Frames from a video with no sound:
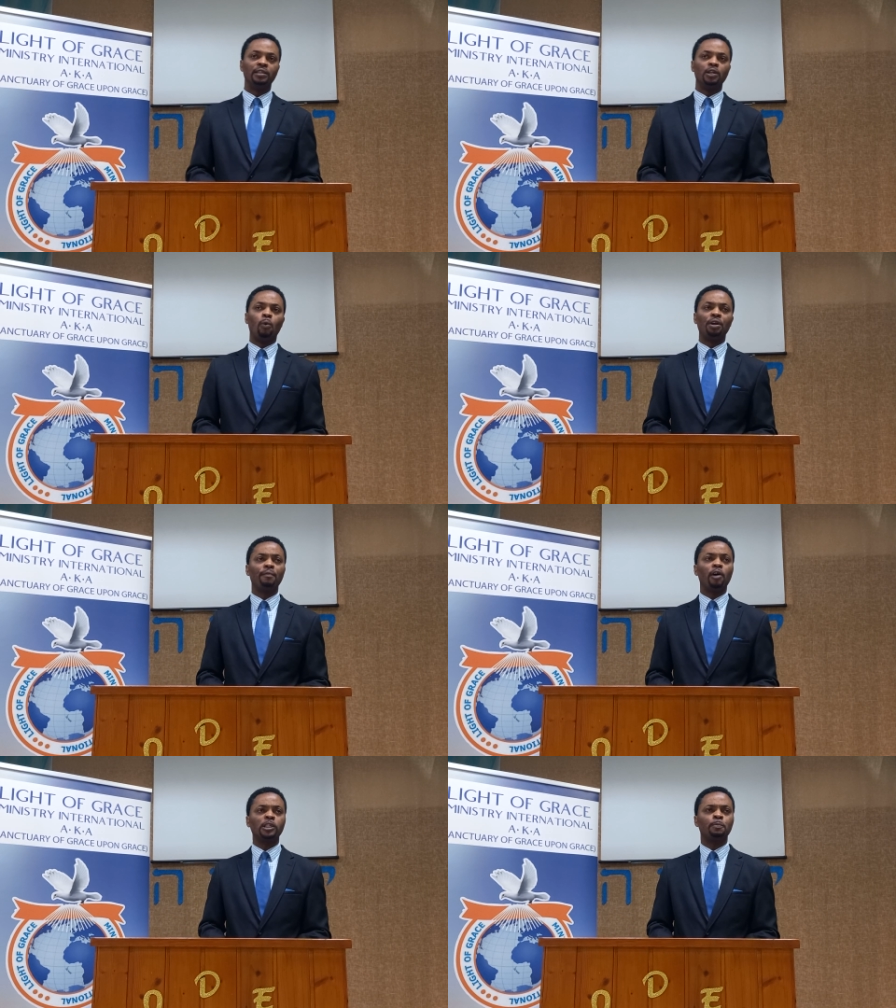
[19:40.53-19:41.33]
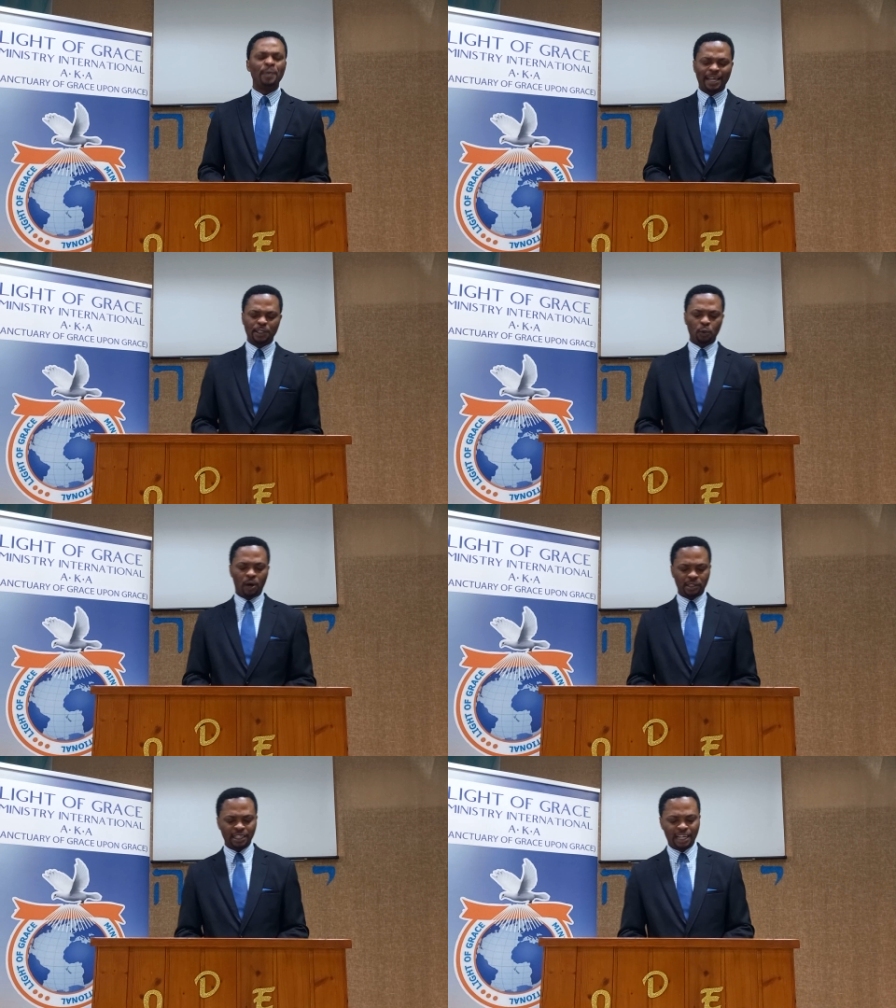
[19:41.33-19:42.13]
The Word of God speaking to
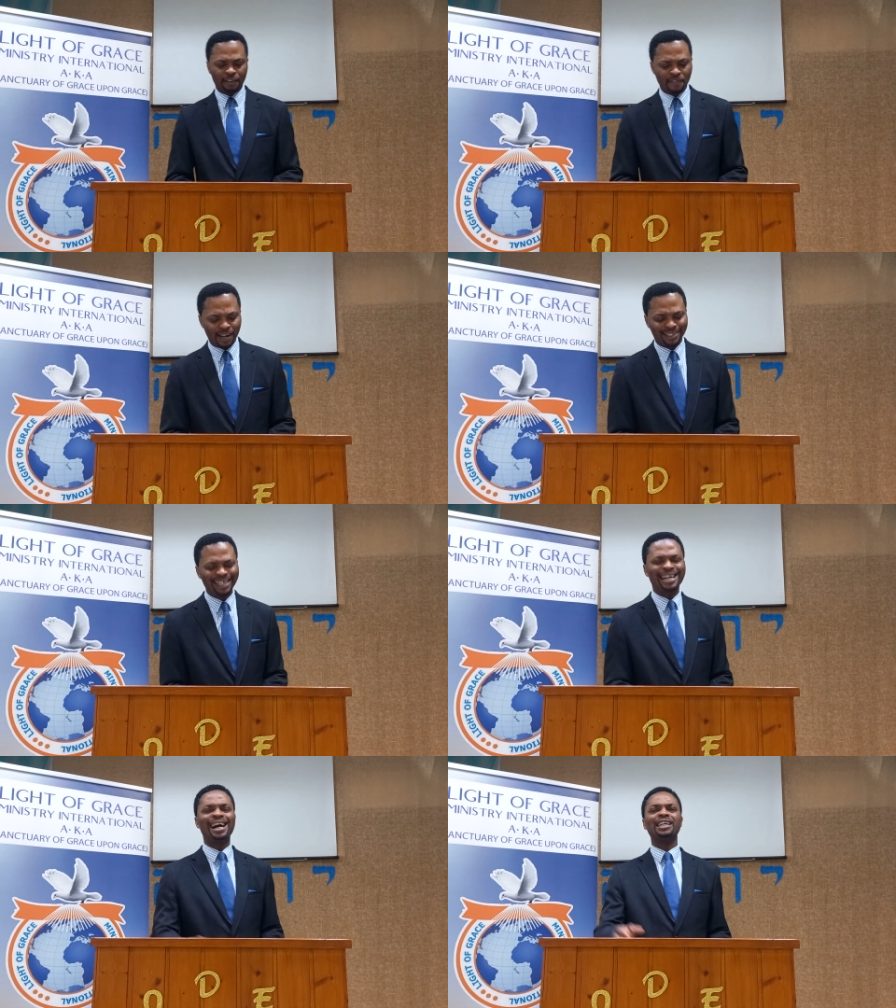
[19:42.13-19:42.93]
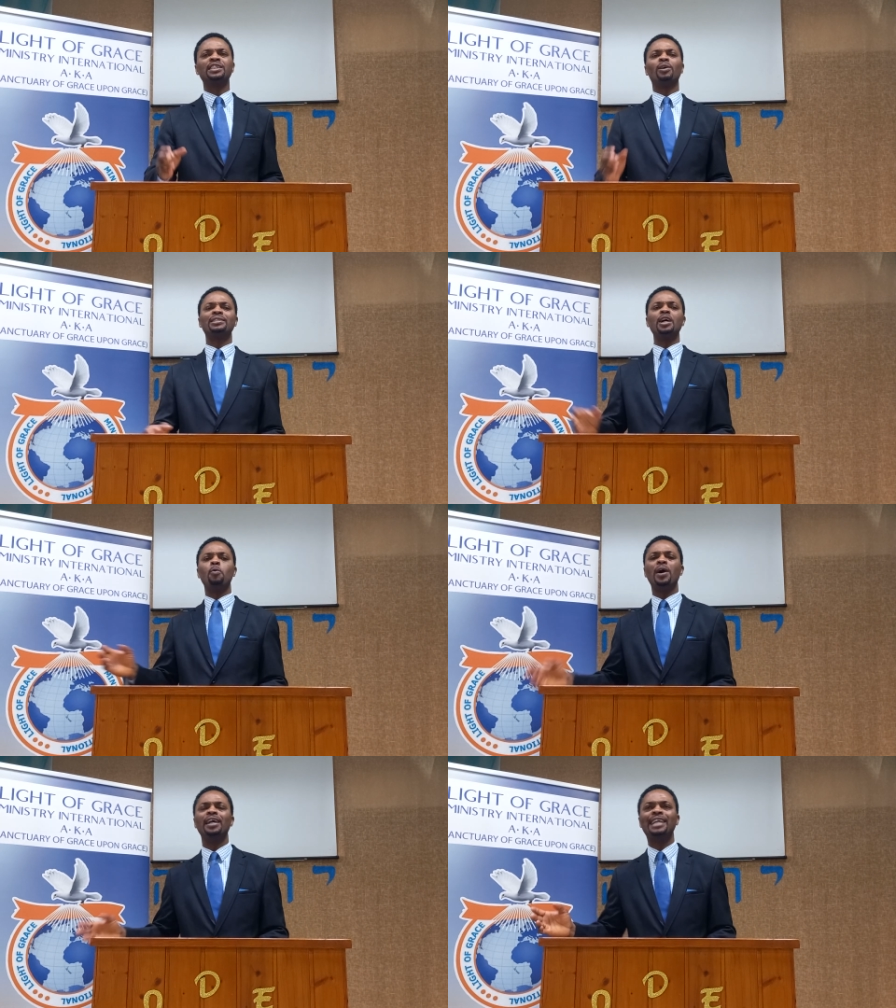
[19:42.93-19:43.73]
us in that verse say, Cast not
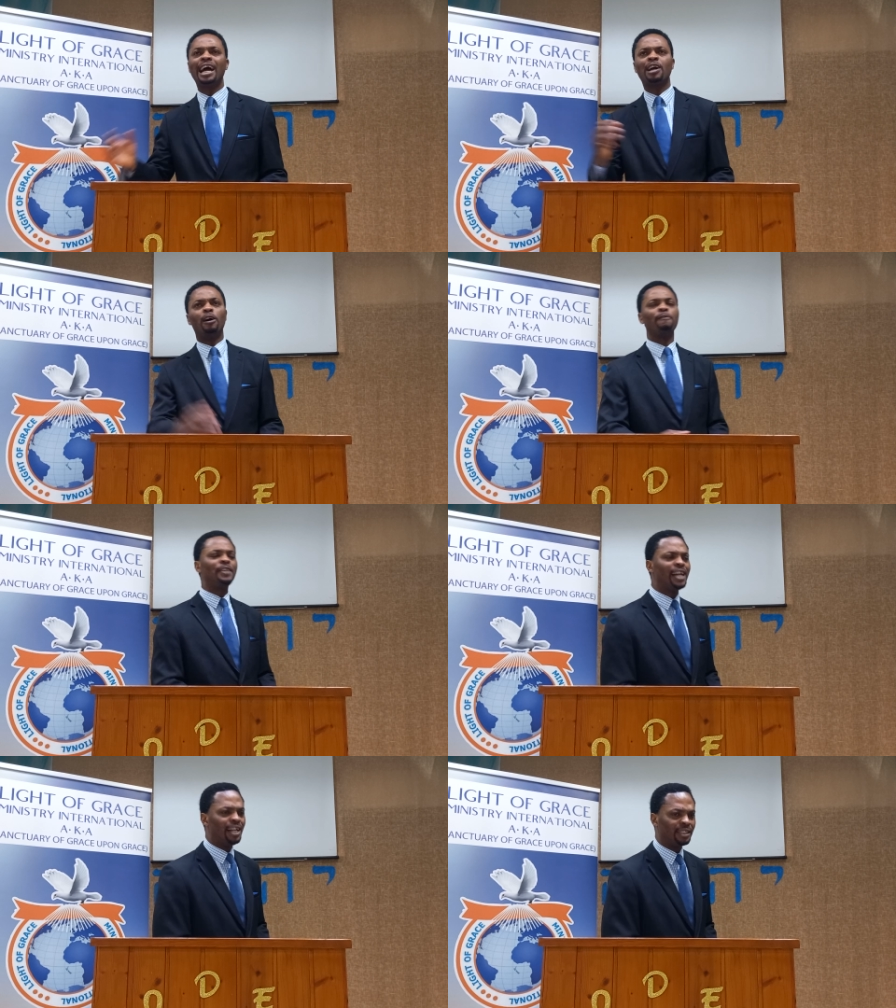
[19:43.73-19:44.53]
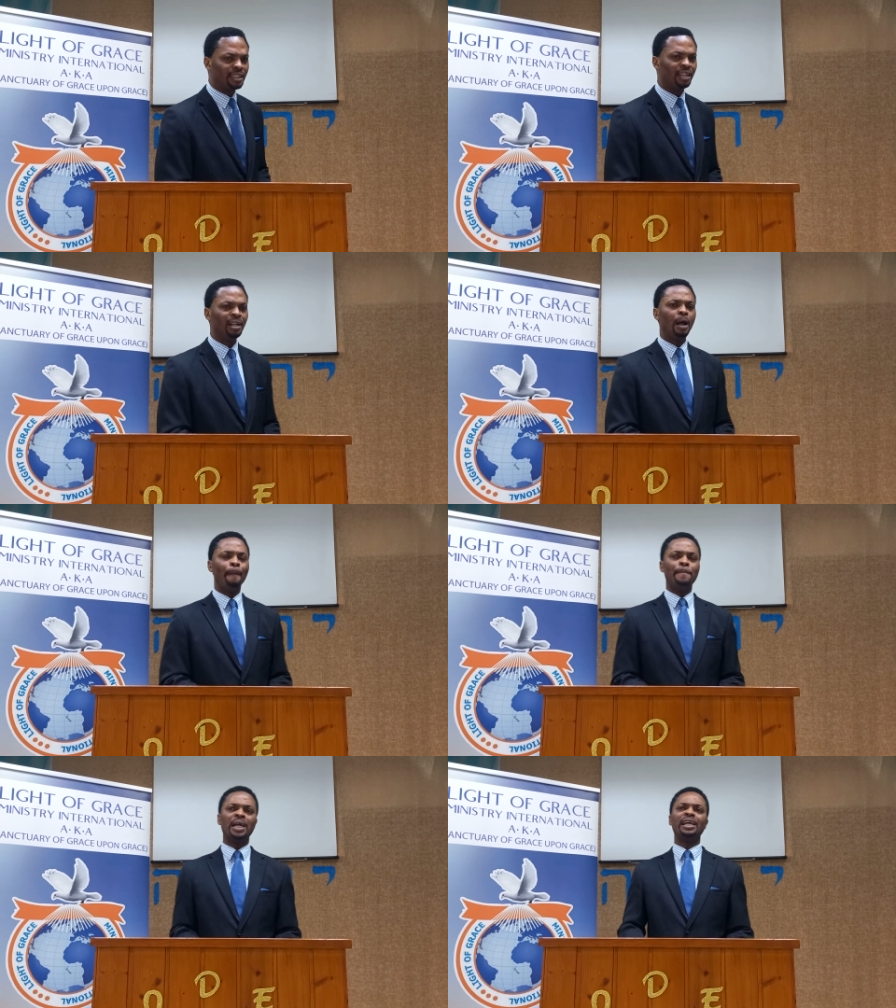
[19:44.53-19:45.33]
away thy confidence.
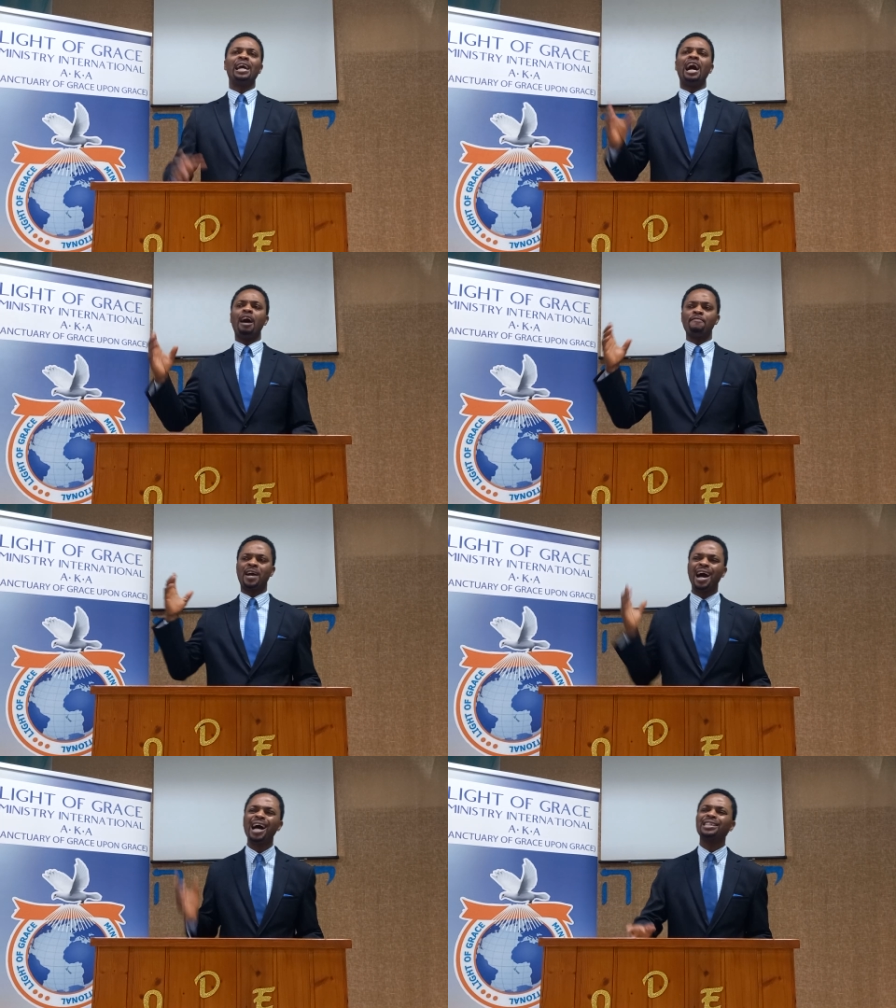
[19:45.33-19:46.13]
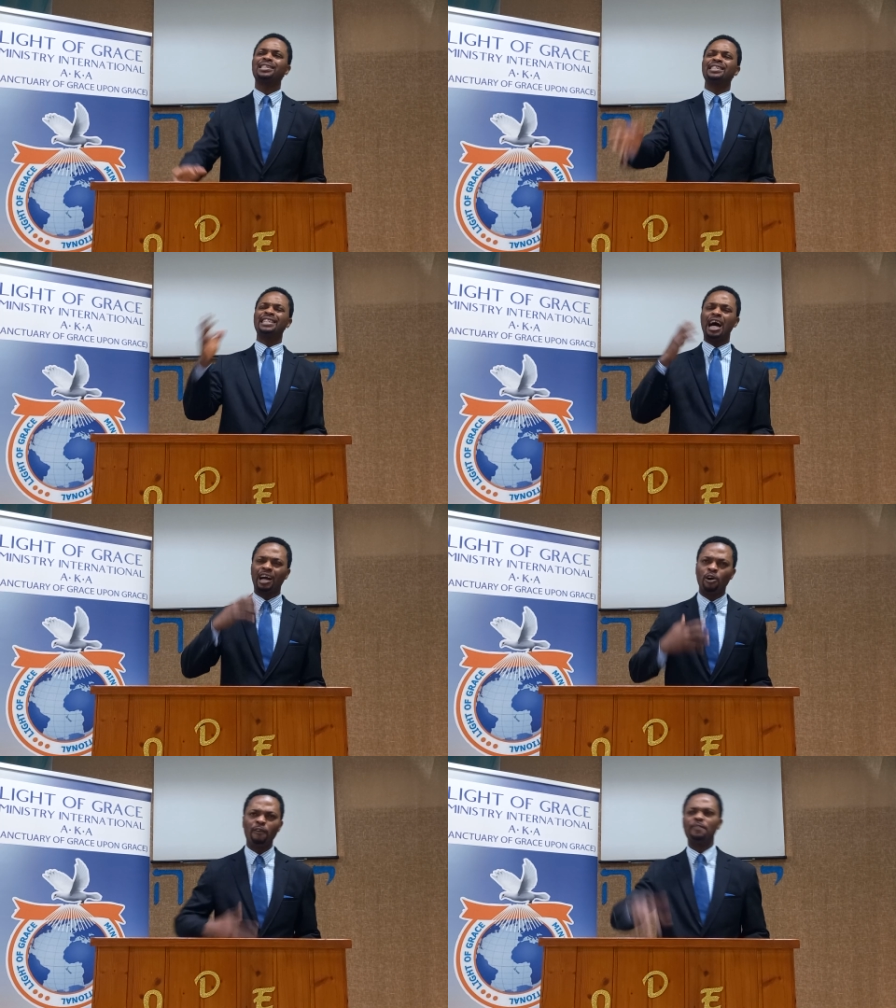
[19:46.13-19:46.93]
Many have cast their
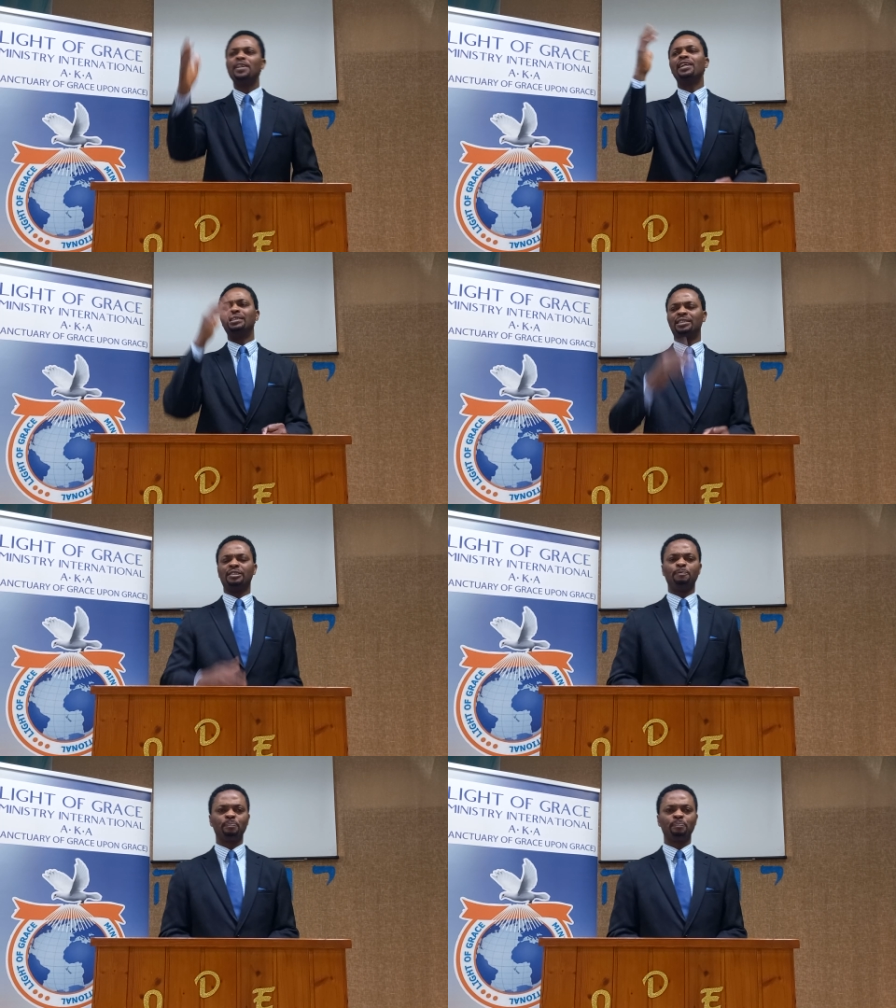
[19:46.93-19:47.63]
confidence.